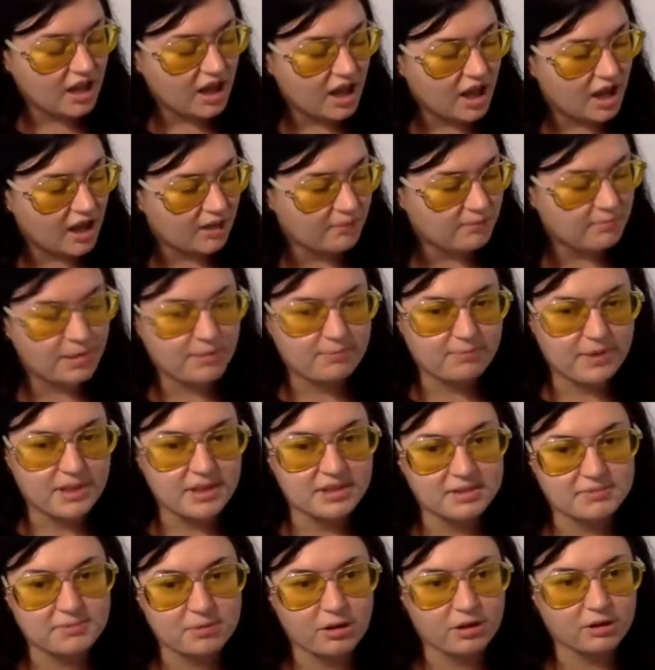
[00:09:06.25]
my
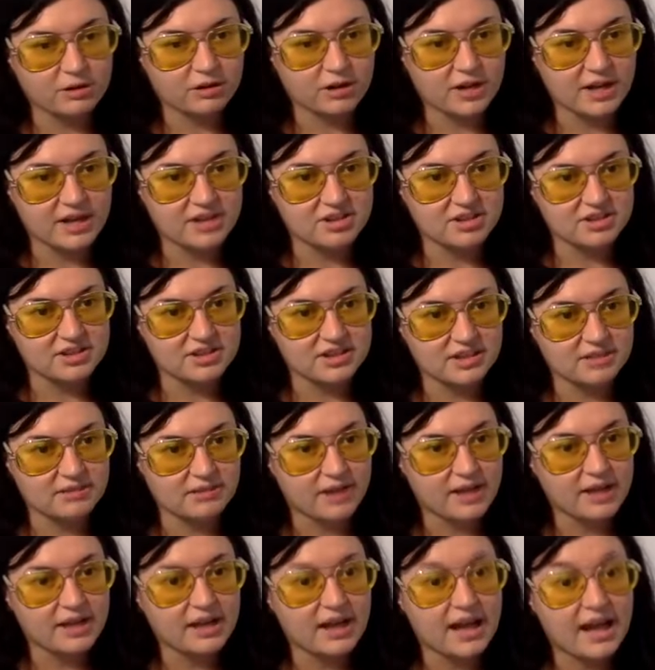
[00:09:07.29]
pizza parlor agency,
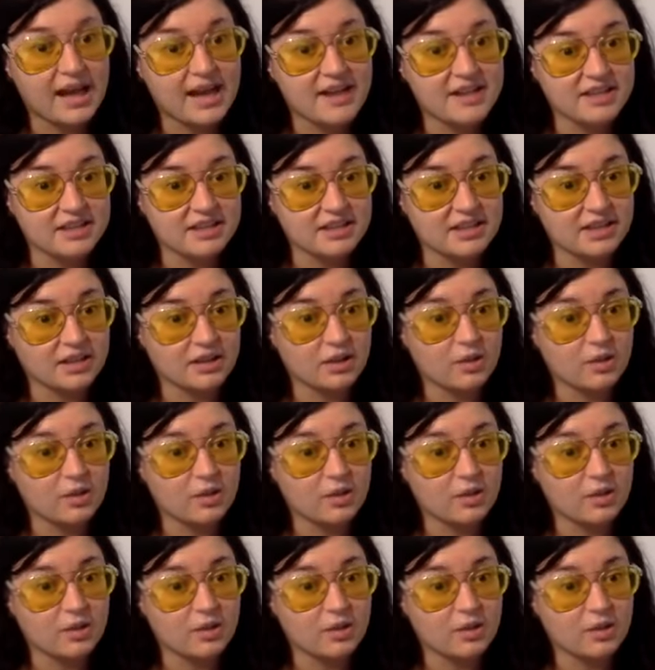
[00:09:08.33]
right, I had to think,